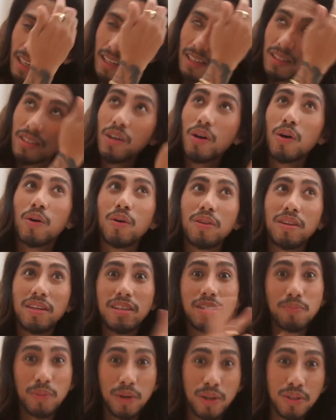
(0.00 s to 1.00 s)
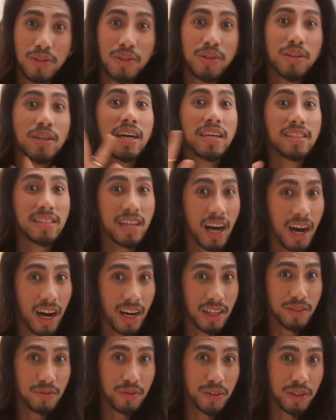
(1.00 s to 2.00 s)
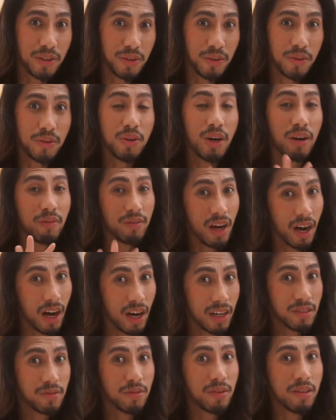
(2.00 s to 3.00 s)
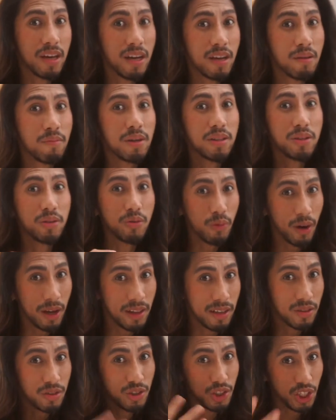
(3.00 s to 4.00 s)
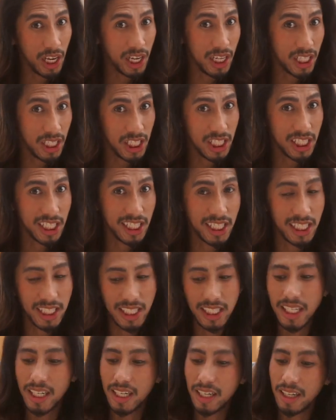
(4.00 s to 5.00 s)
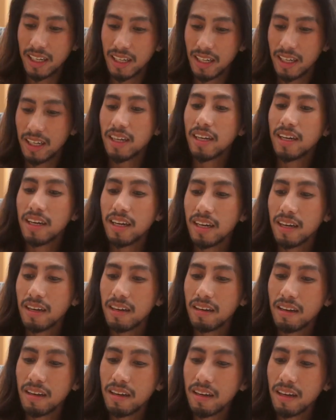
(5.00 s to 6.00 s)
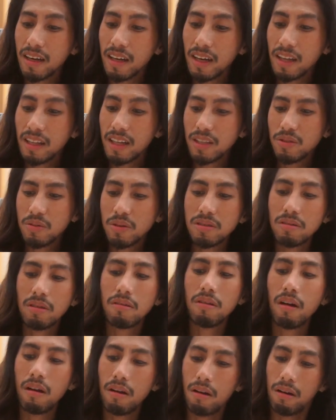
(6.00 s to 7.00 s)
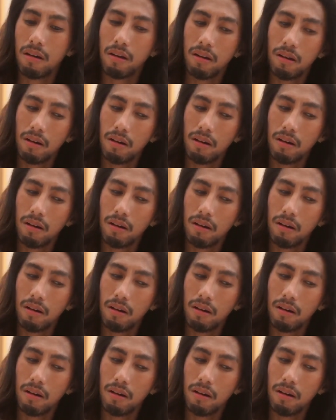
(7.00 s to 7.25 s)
So this person has the hearts for you, you have the hearts for them, but you wanted to change. And that's where it's like, no,